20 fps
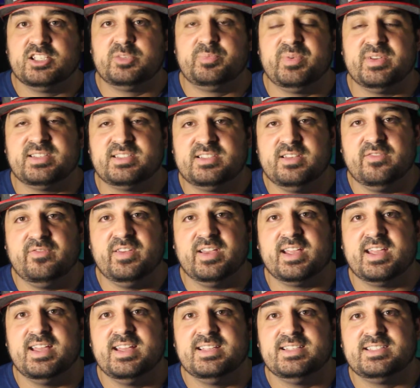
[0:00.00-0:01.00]

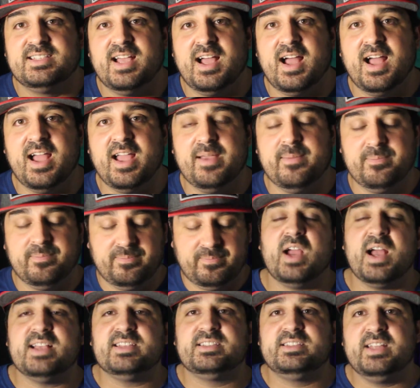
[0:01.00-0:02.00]
Pacific time. So
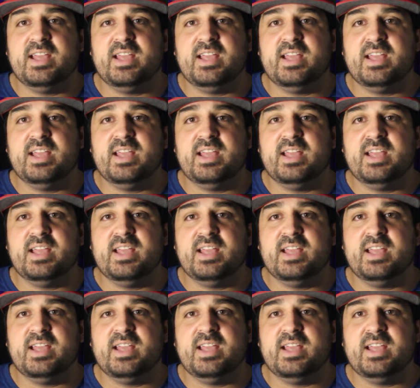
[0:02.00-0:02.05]
guys,